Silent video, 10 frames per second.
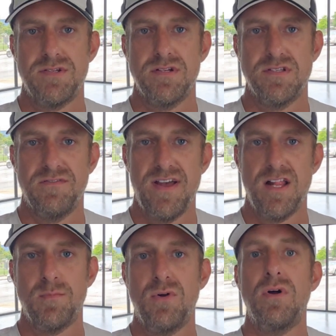list is
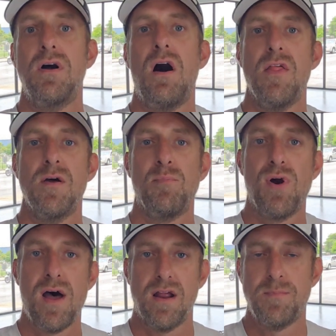available on the
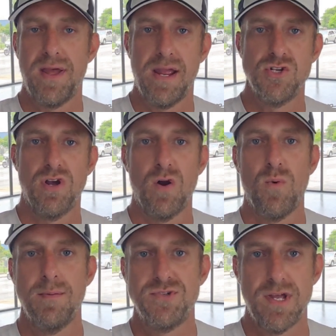product page on
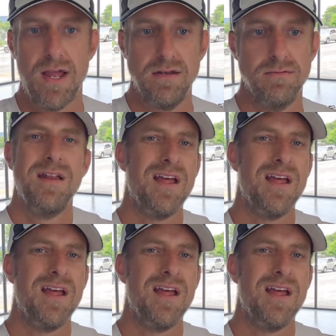our website.